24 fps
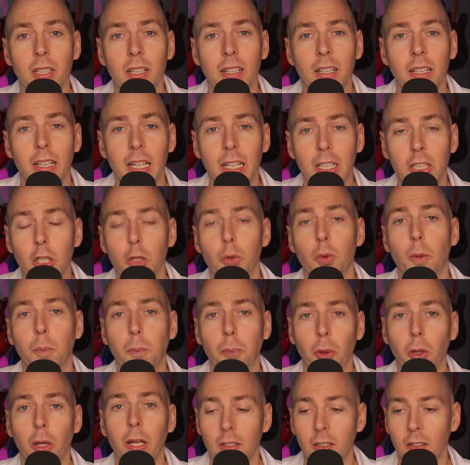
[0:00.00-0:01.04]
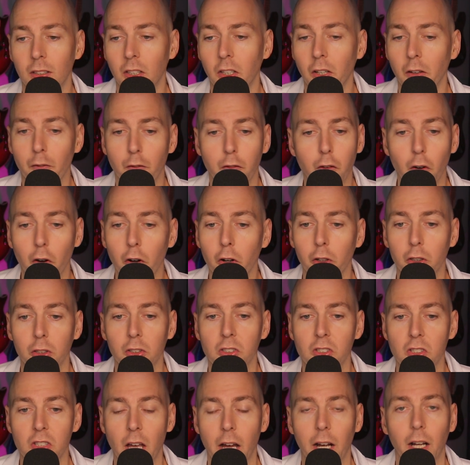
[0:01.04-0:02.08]
it could replace
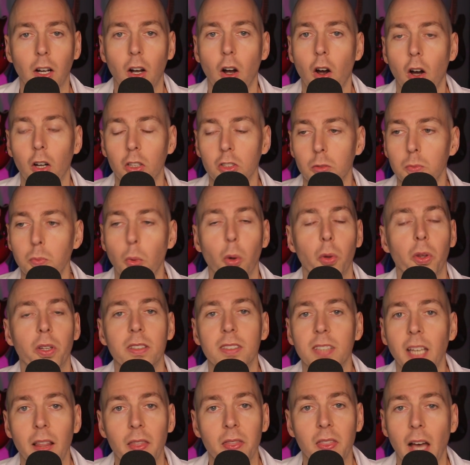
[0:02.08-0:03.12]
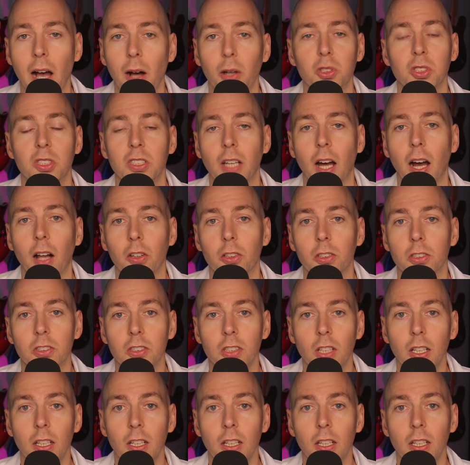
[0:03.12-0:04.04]
converters that cost more than $10,000.